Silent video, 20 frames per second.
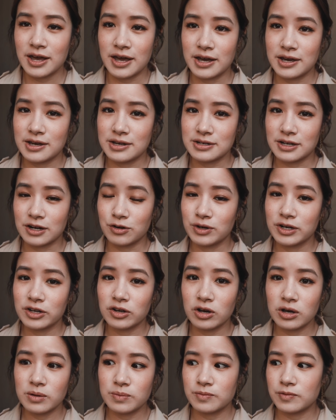And I really
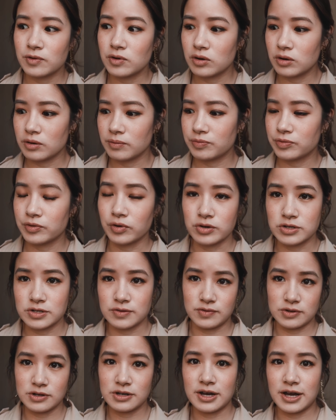hope for those
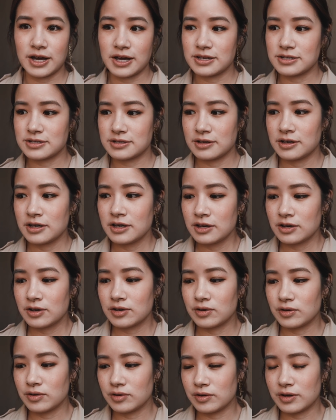of you guys
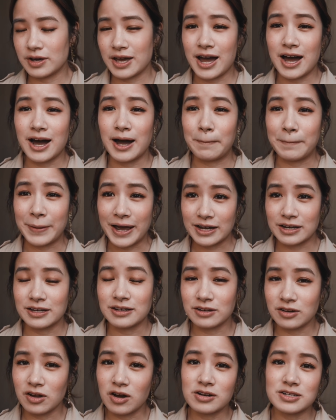who are back
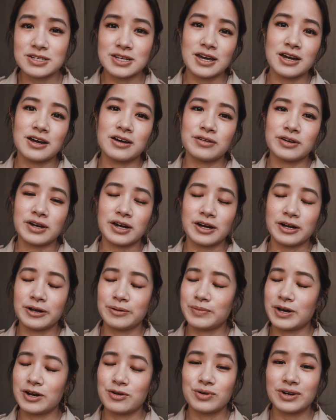in lockdown,
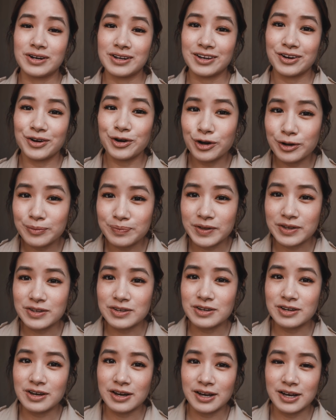I really hope that
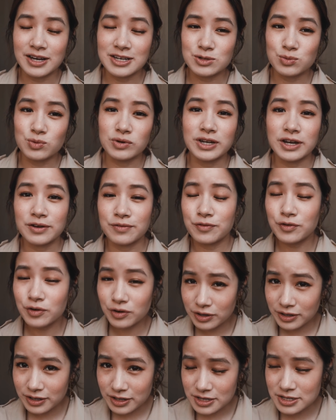you guys will get
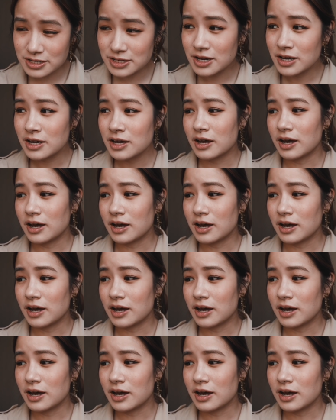through this.